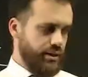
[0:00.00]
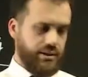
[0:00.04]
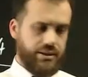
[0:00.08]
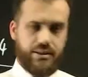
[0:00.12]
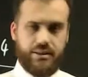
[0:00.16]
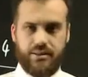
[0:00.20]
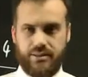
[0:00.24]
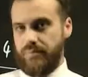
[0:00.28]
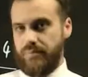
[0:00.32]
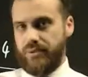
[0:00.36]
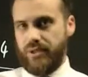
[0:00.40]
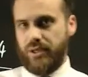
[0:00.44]

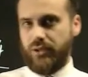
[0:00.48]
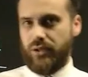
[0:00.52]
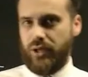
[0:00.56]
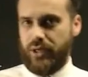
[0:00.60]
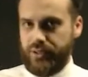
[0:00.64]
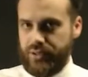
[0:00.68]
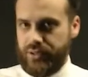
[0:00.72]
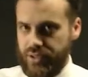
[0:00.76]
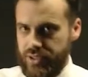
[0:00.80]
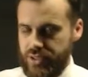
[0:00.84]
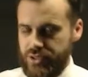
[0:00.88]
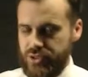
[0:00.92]
Something
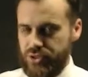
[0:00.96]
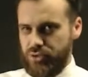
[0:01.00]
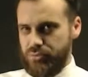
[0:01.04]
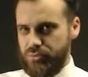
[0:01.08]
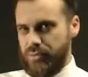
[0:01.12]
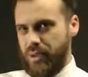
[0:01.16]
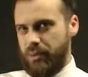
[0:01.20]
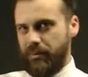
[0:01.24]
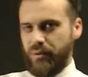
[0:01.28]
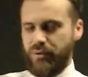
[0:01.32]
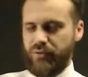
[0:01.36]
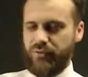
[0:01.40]
like this, you
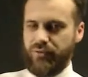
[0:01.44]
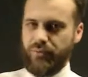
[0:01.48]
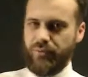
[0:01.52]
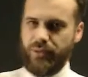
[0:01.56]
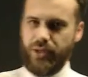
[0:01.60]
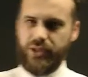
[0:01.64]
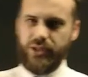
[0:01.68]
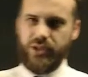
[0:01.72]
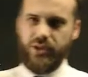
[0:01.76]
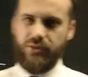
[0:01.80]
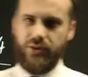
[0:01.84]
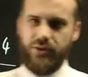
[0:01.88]
remember from
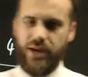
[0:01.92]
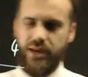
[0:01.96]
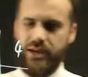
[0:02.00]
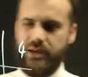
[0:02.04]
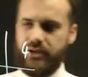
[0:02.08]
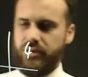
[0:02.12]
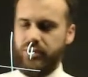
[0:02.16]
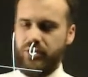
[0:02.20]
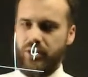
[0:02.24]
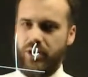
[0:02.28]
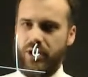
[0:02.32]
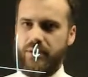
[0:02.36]
like year 8
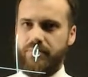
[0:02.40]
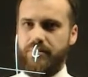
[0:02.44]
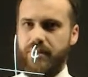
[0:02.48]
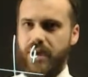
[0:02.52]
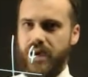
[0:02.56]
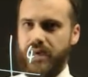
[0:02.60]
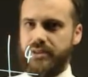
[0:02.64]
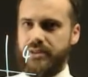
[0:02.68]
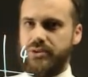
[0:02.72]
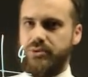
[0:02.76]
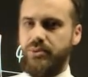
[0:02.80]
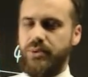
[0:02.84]
and 9
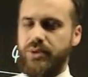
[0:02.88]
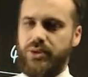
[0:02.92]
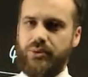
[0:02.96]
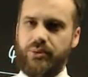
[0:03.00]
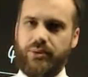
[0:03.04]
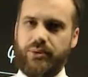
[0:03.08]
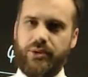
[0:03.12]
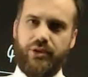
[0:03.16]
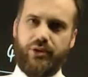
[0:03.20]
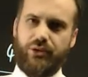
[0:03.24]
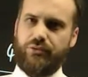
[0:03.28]
maths when you were